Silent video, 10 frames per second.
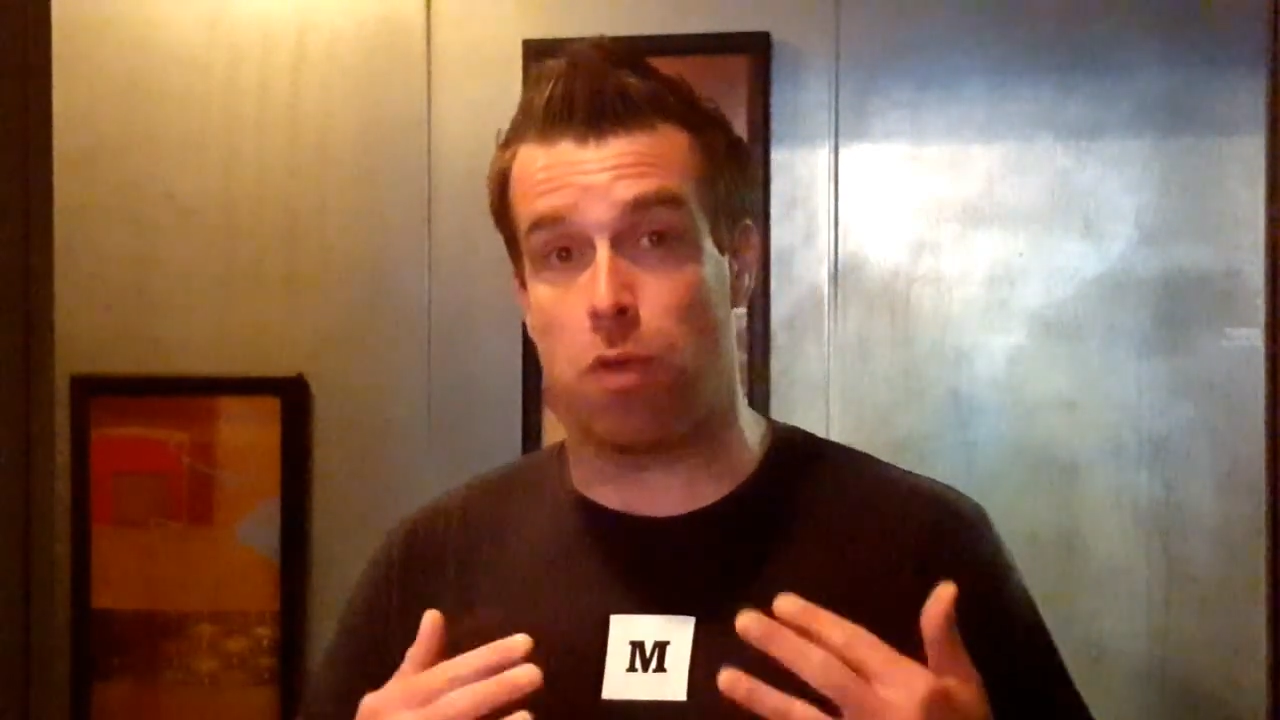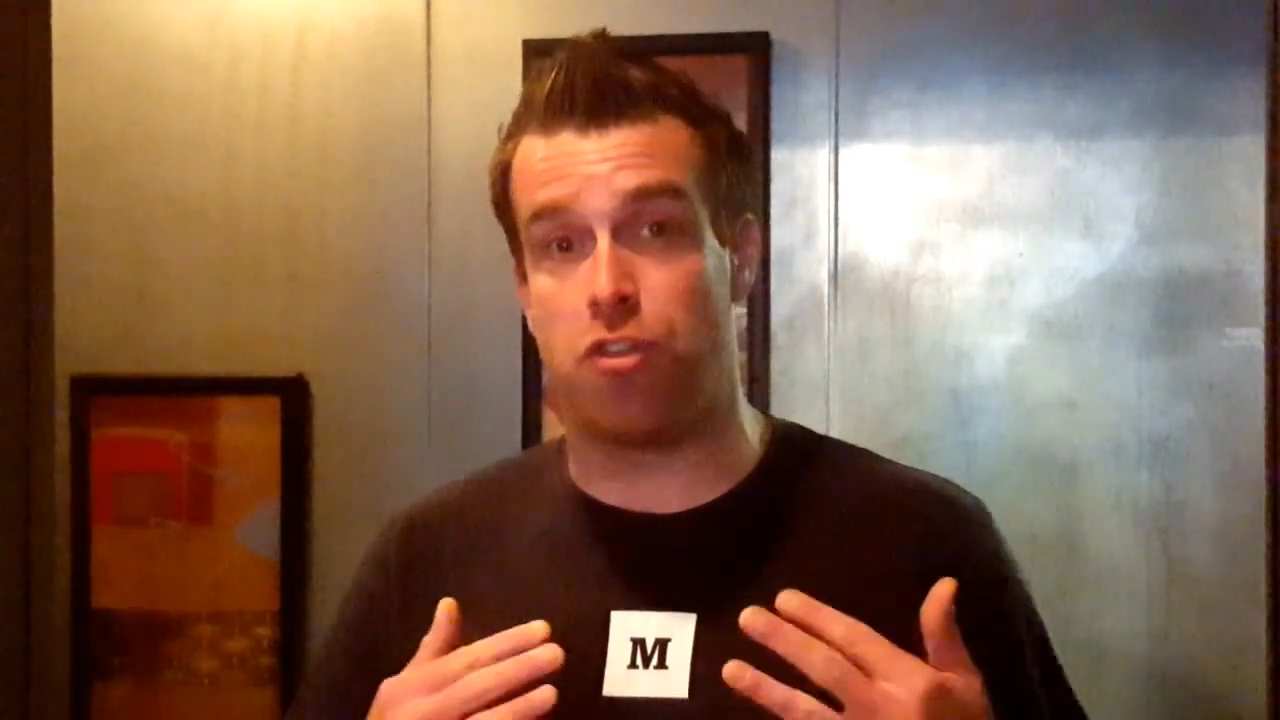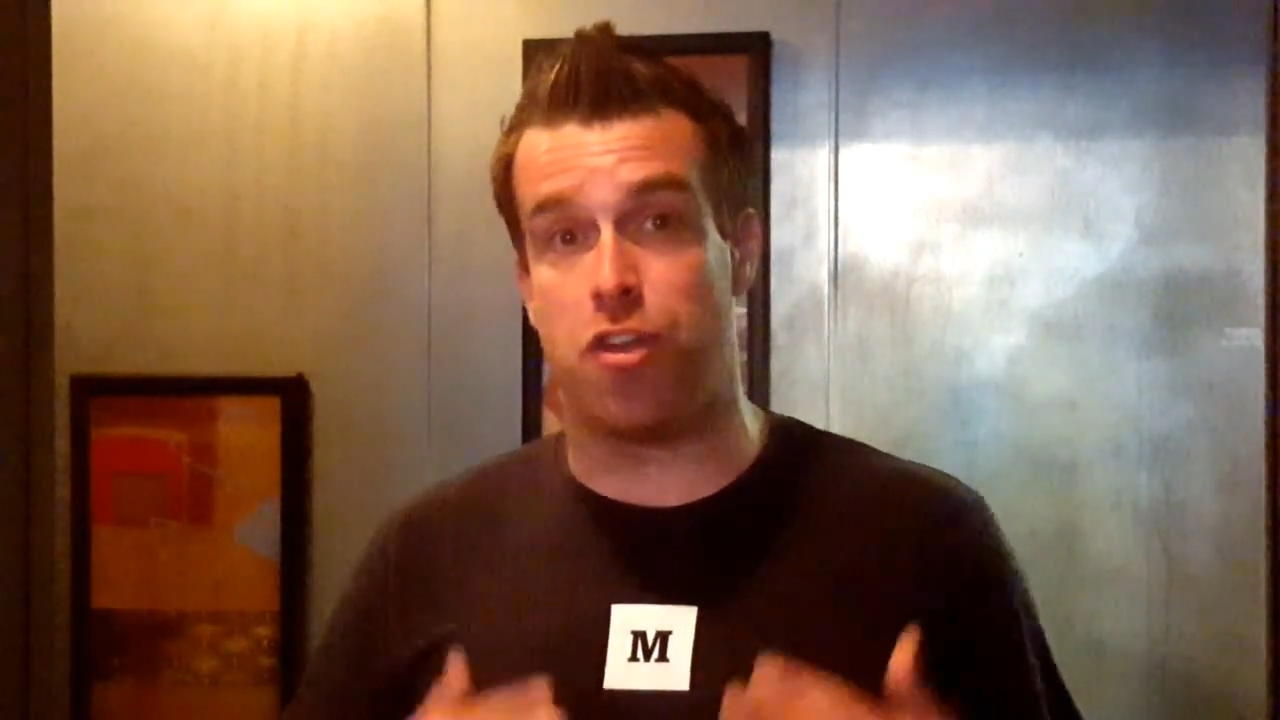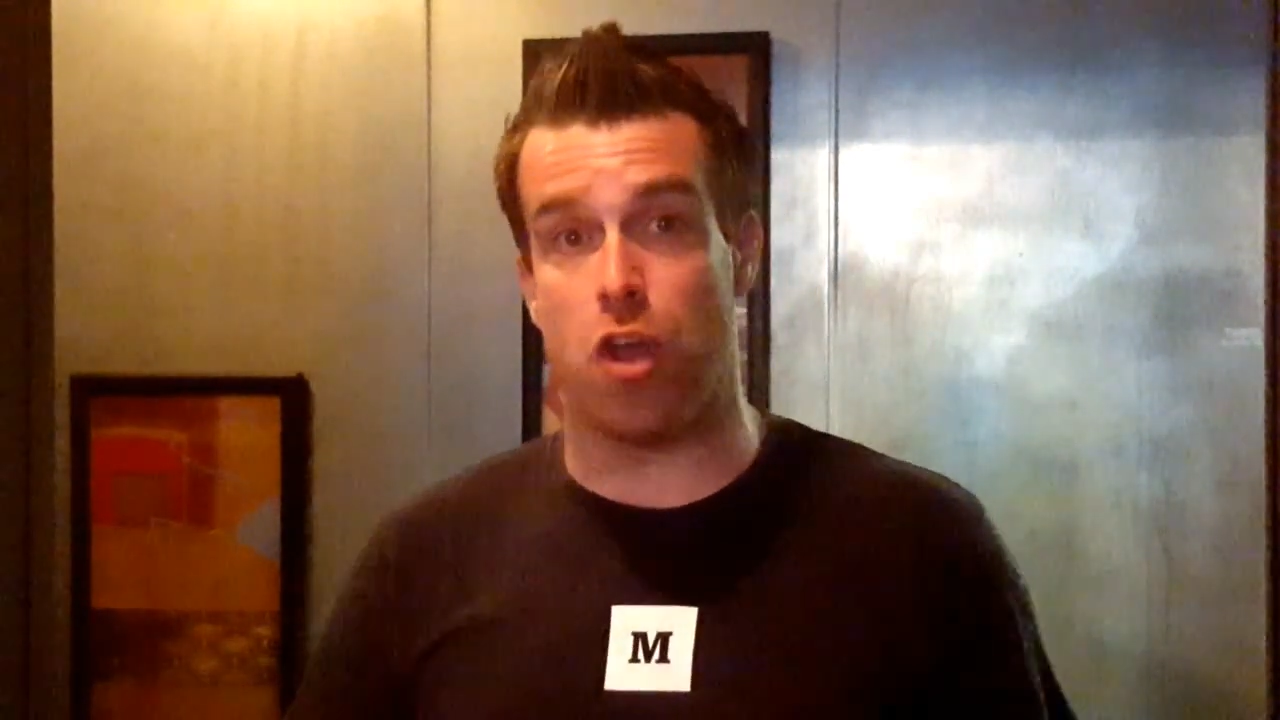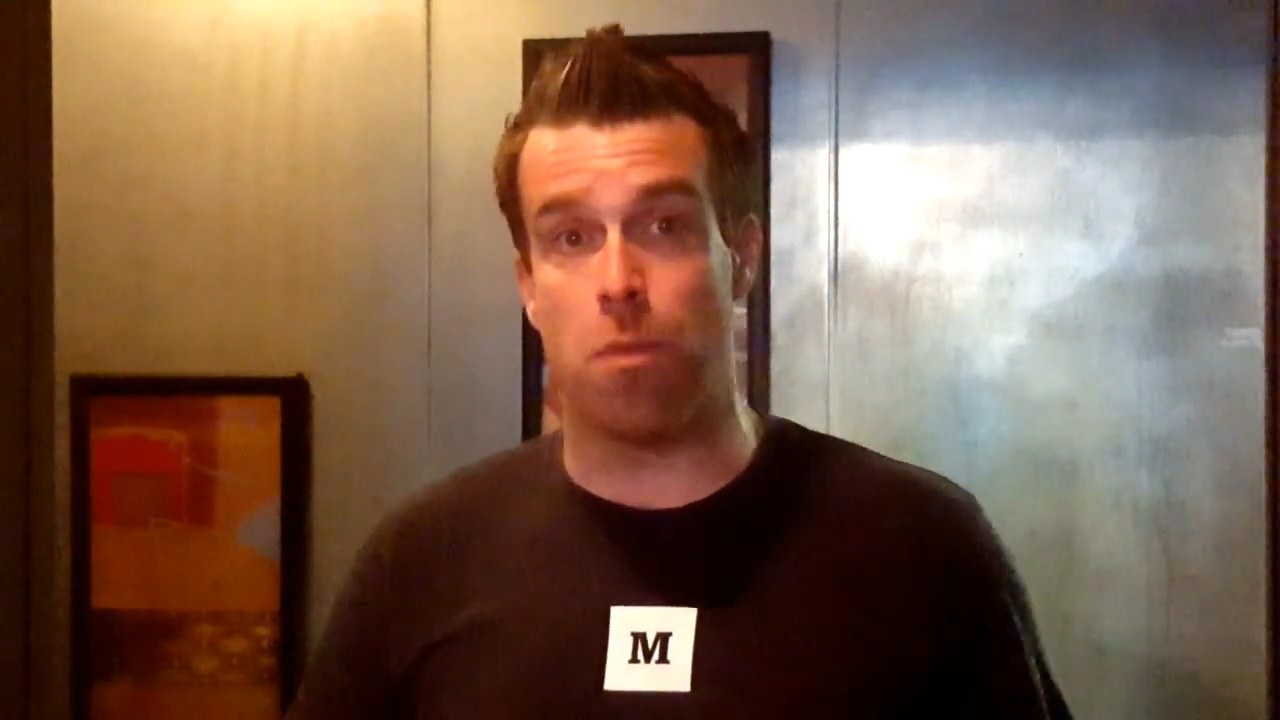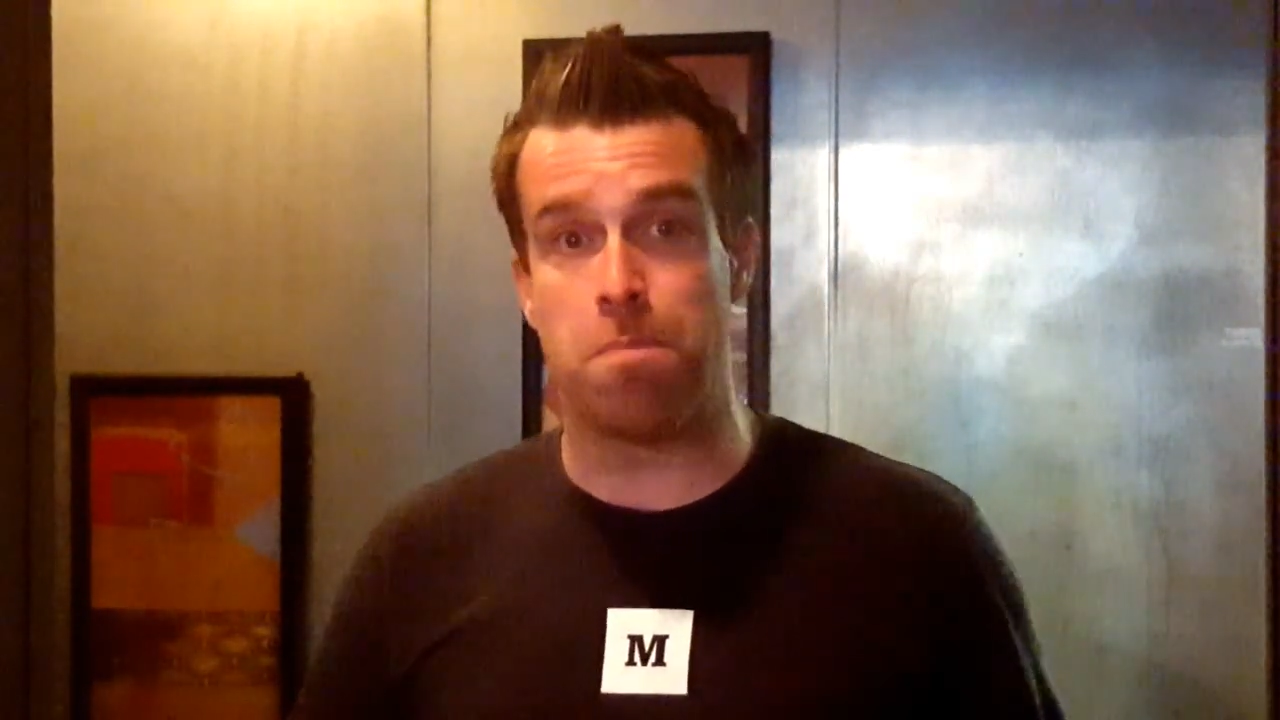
at what you do.